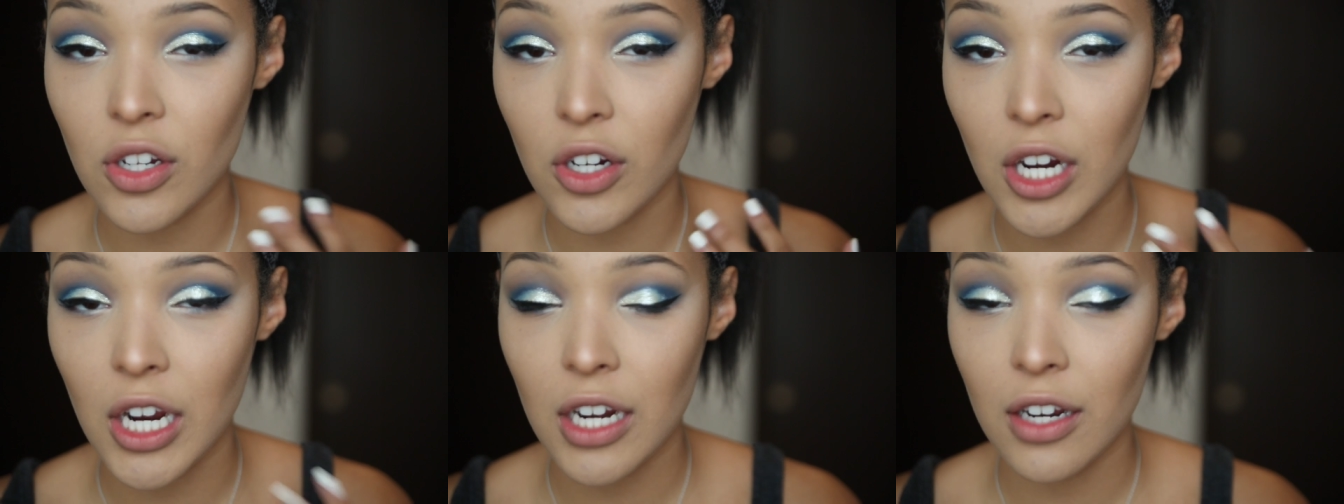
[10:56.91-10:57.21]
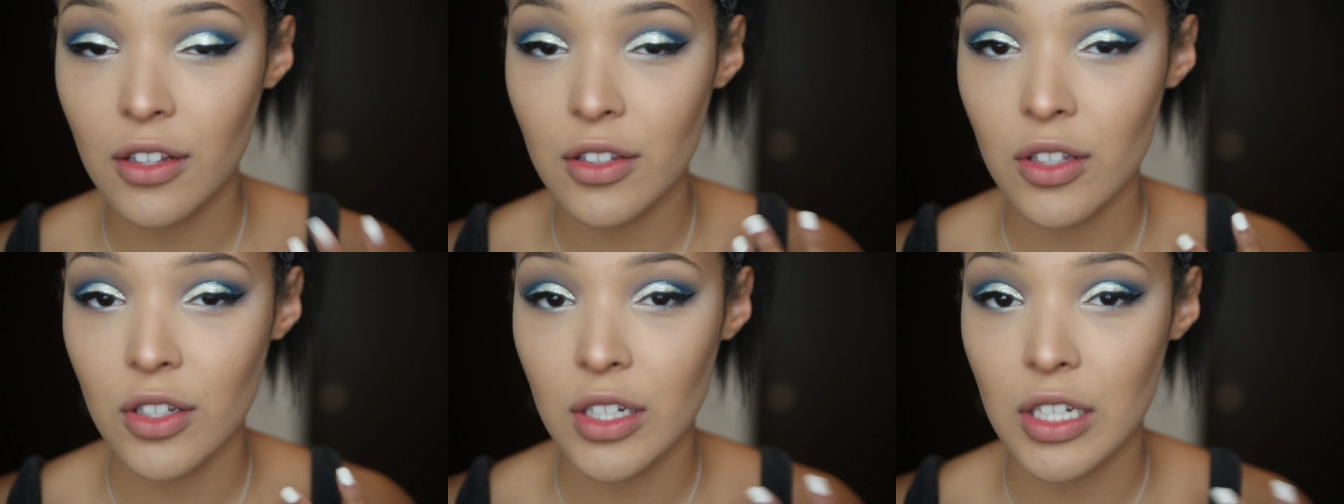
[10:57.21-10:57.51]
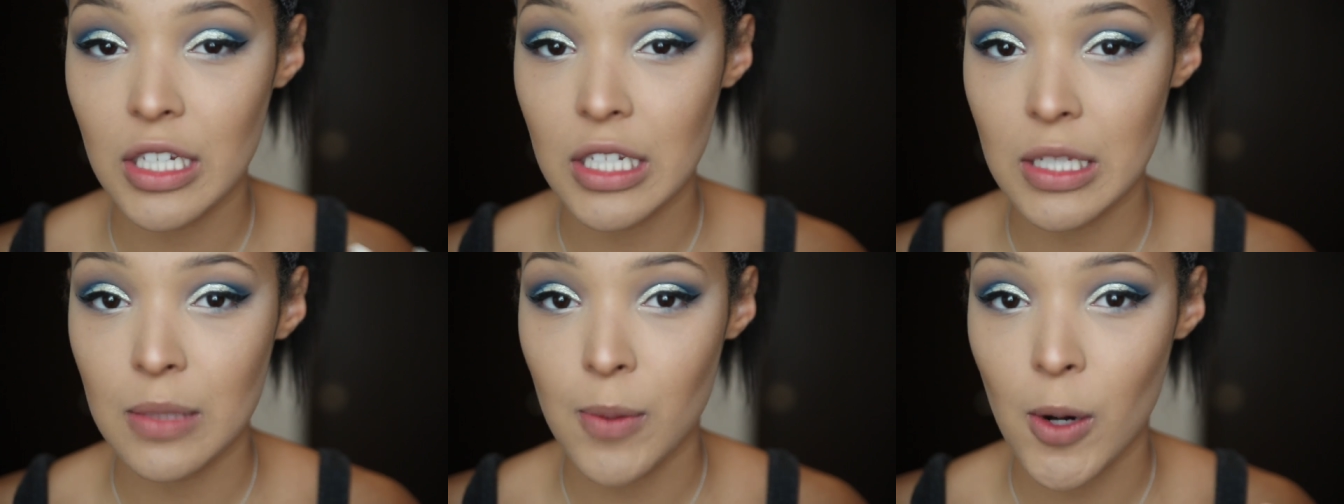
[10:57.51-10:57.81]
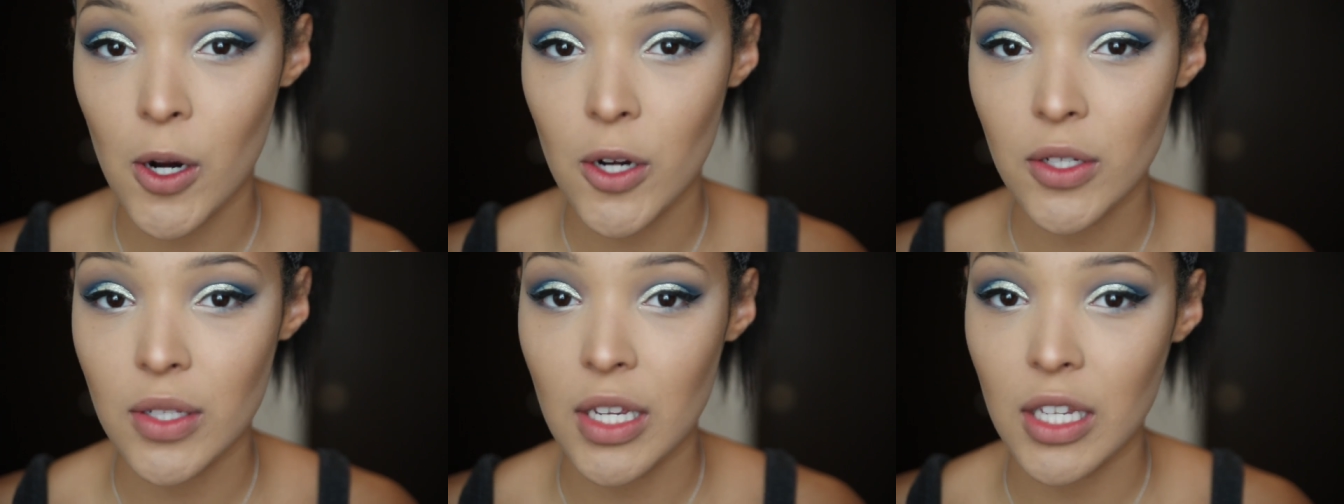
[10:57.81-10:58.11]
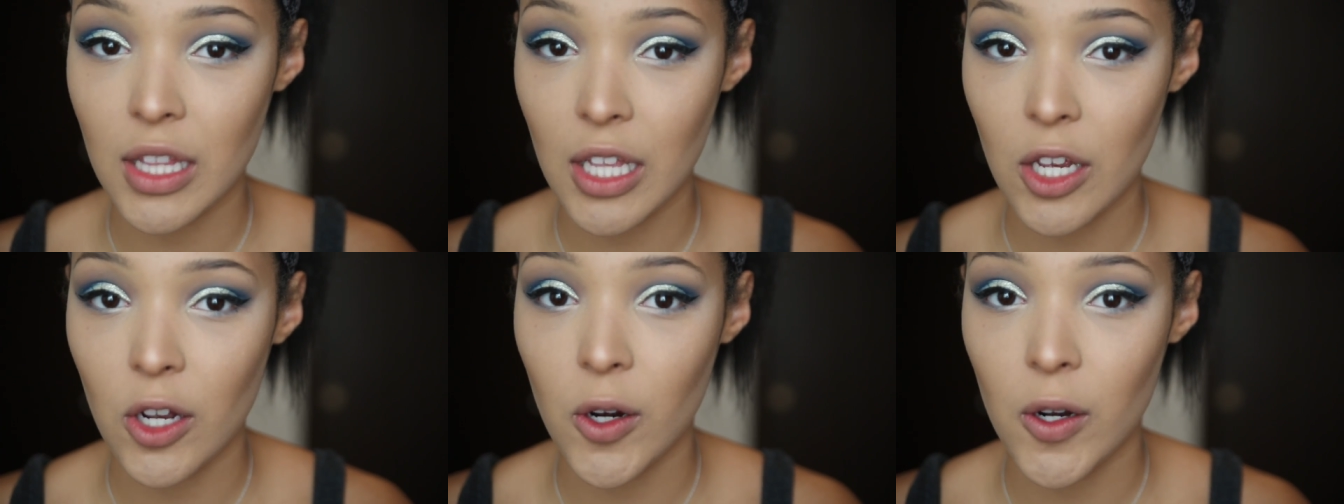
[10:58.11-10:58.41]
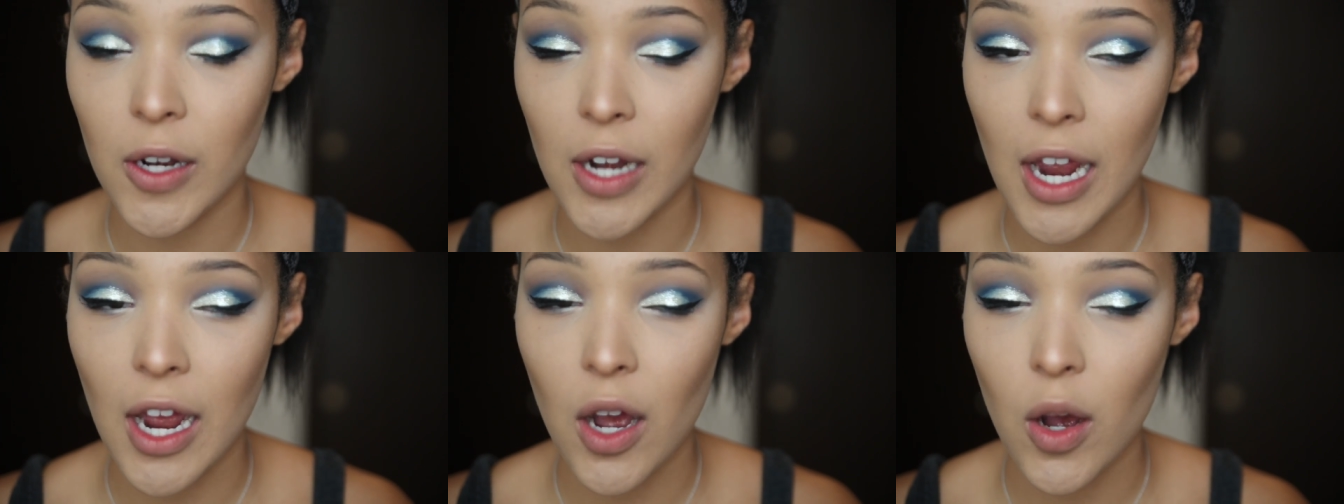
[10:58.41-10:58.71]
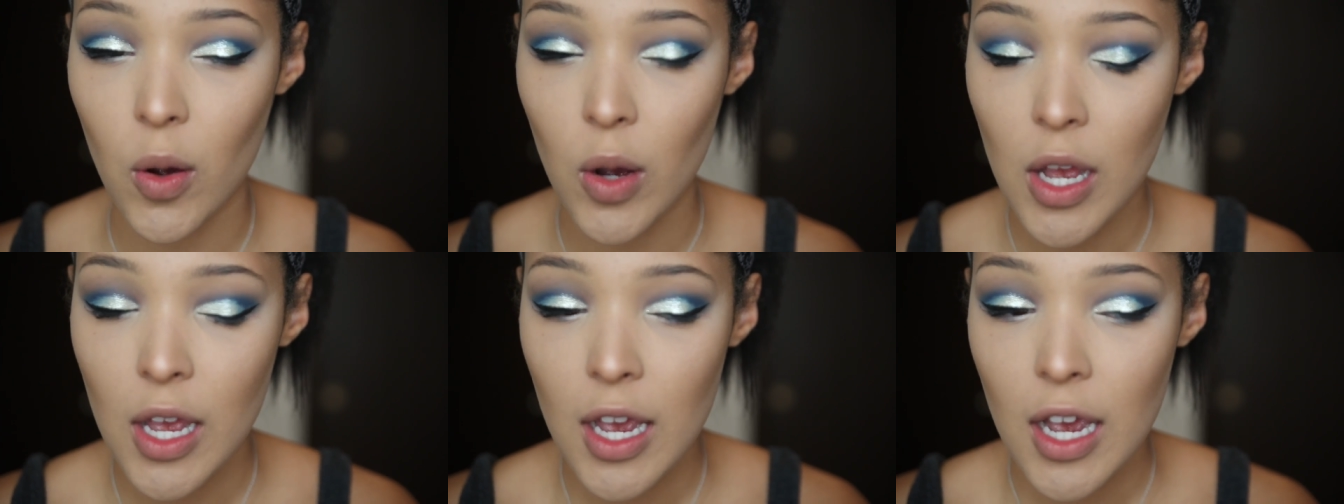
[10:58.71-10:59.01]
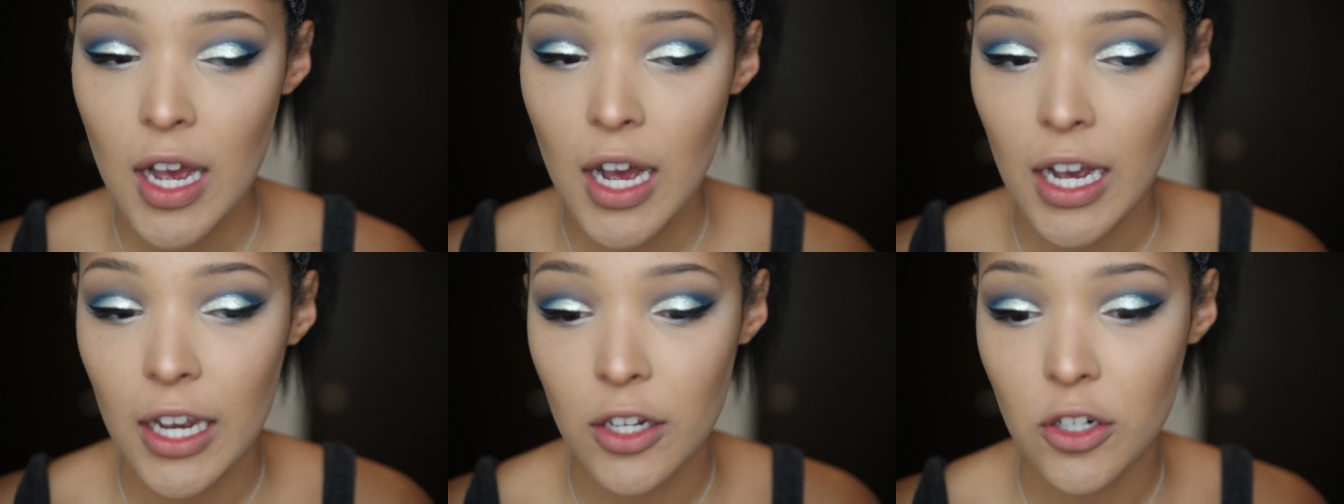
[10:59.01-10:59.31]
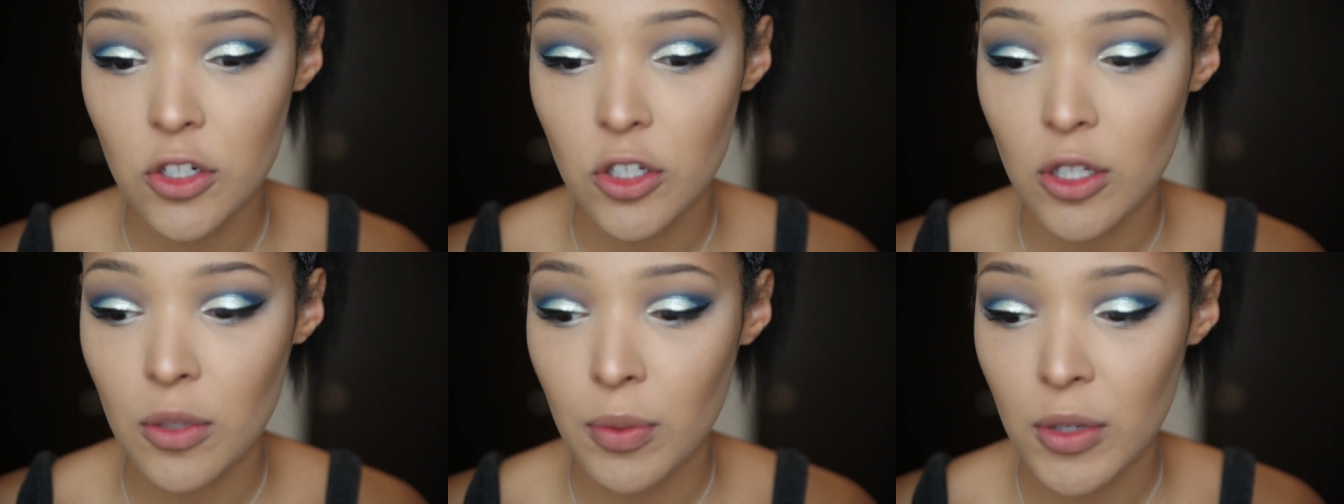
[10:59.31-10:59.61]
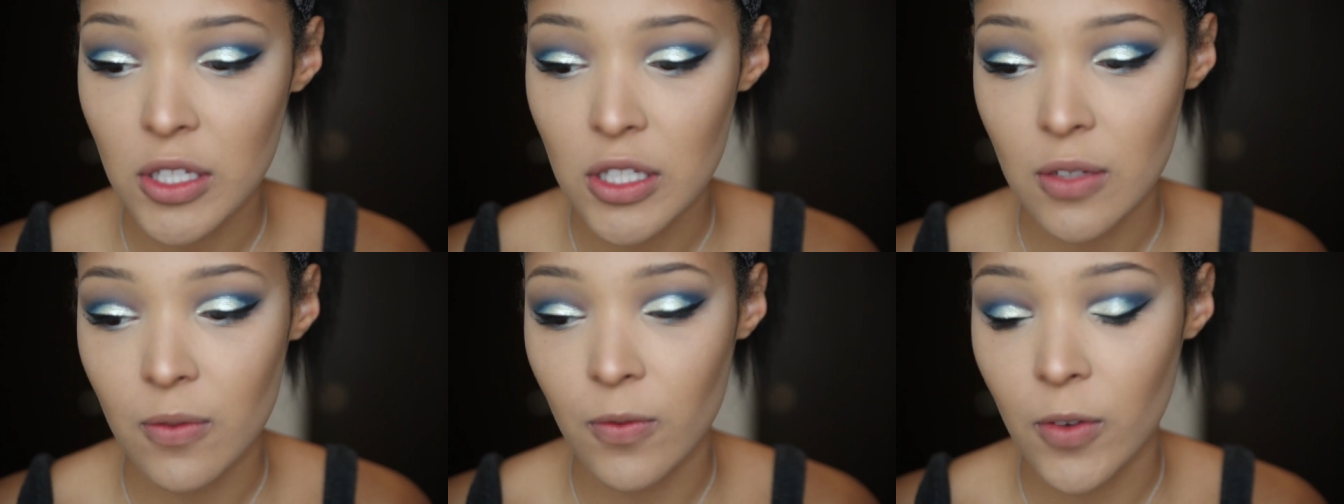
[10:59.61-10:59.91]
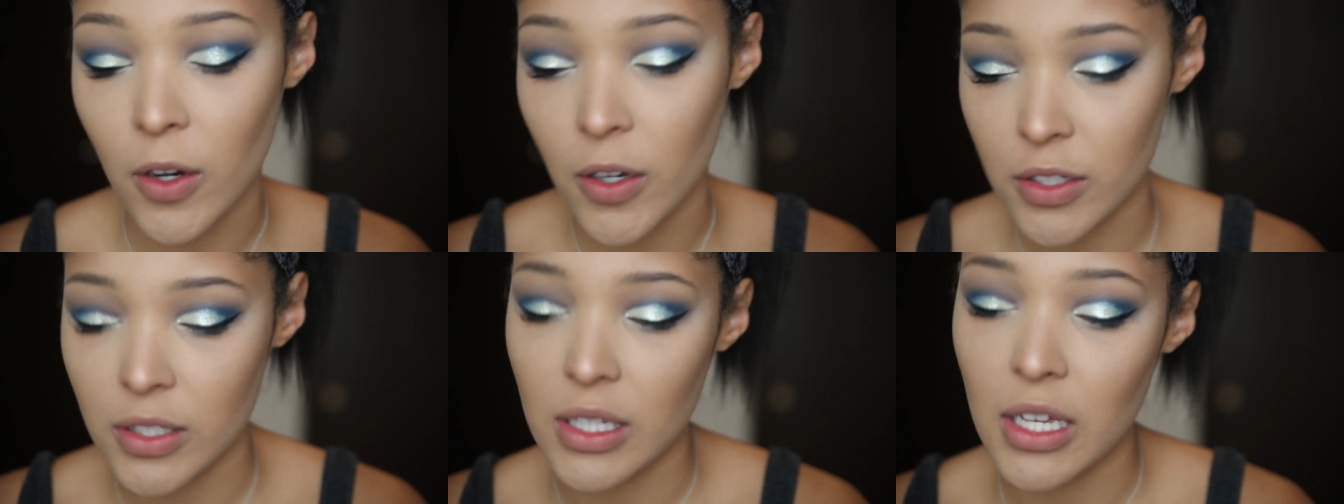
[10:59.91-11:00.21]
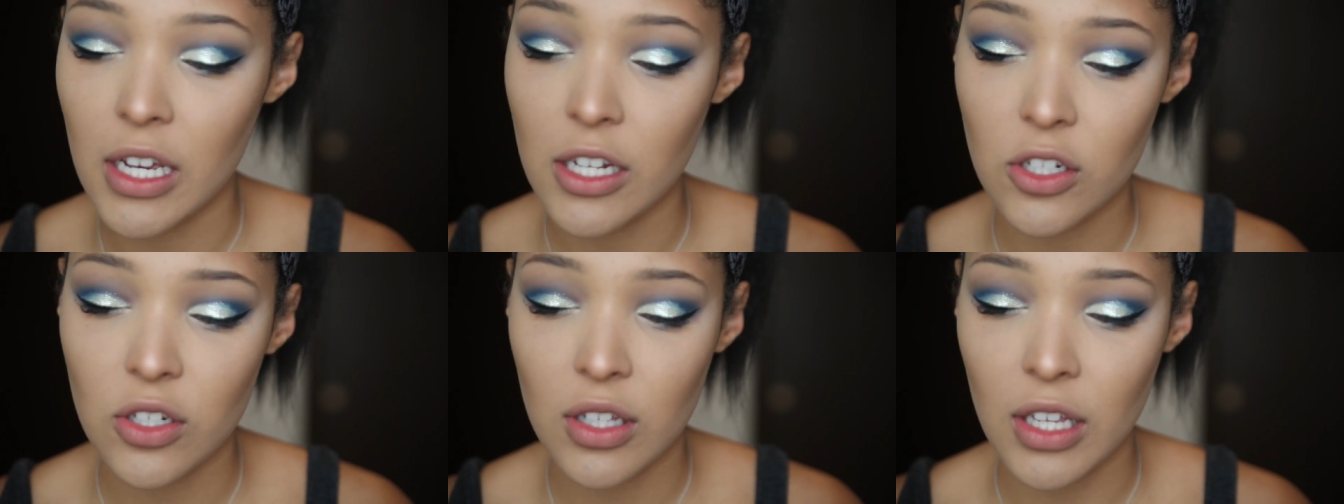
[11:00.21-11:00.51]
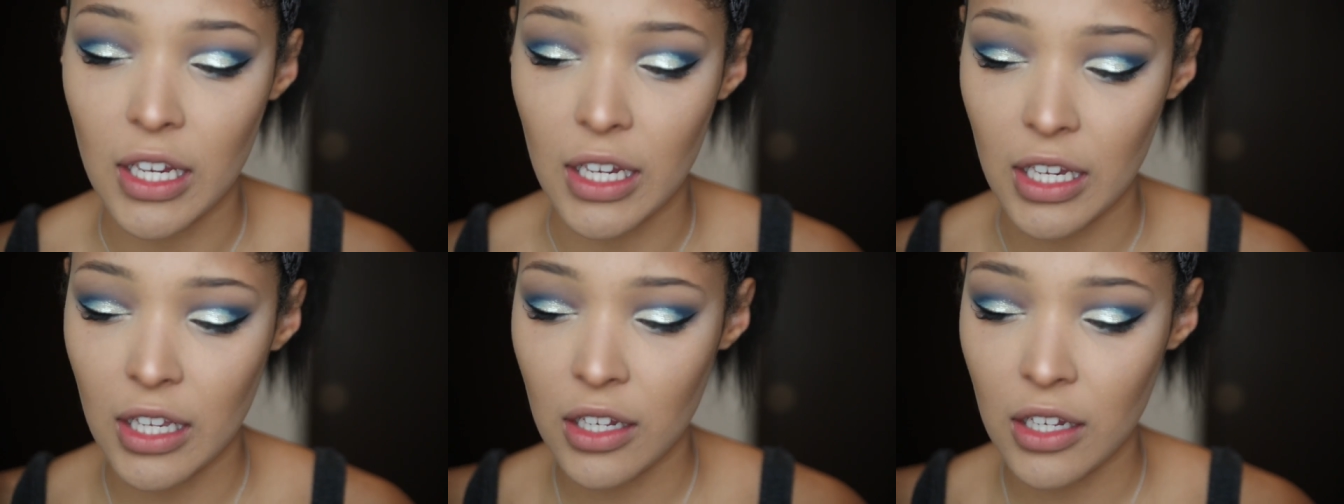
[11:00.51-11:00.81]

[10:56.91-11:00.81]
are kind of looking sparse like they are now, I usually put some false lash like